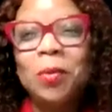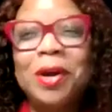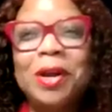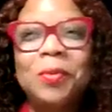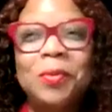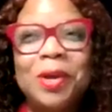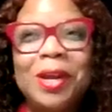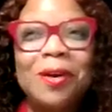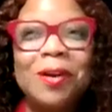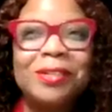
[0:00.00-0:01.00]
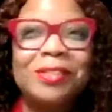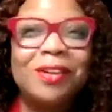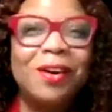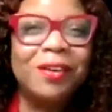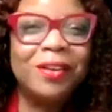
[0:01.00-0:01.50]
where we are
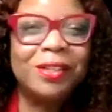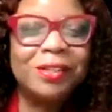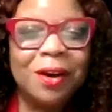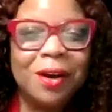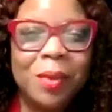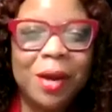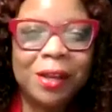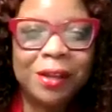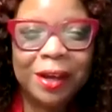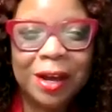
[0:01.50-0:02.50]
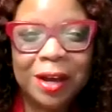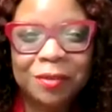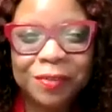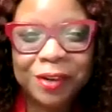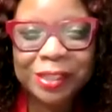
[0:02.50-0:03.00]
starting to talk about the
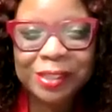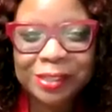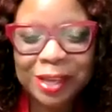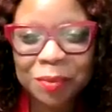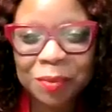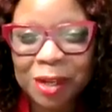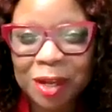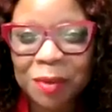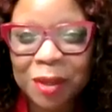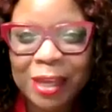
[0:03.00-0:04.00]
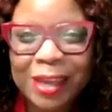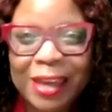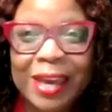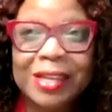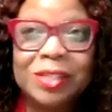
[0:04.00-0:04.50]
conferences coming up. And
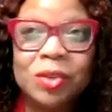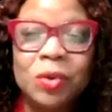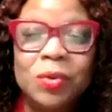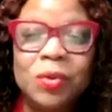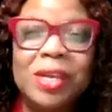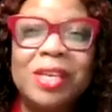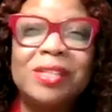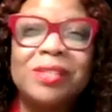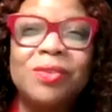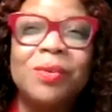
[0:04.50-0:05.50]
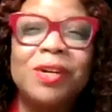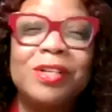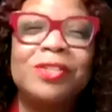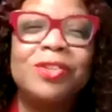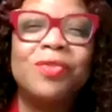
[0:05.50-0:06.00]
guess who is
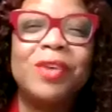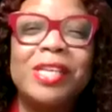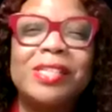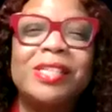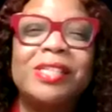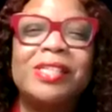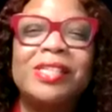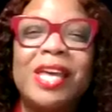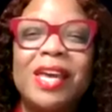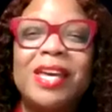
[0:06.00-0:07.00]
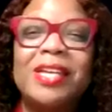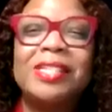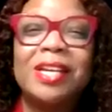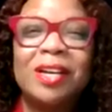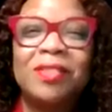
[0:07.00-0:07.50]
going to grace the
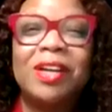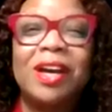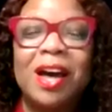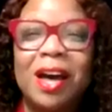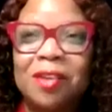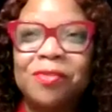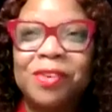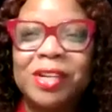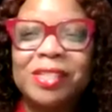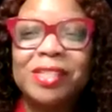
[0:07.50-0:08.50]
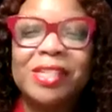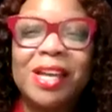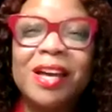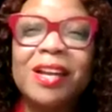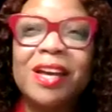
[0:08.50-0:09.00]
stage of the conference?
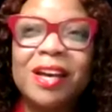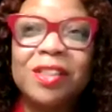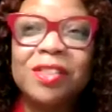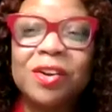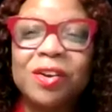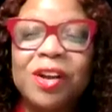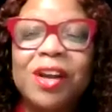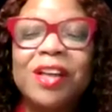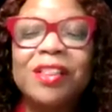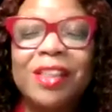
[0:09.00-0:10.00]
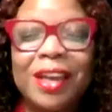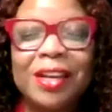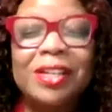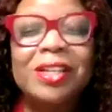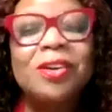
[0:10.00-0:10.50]
None other
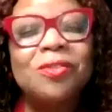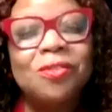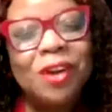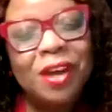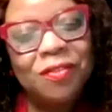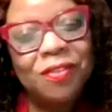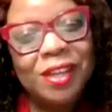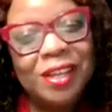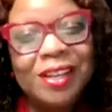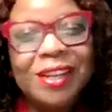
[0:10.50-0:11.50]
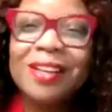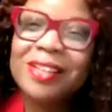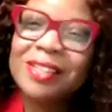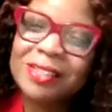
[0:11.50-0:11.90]
than Reverend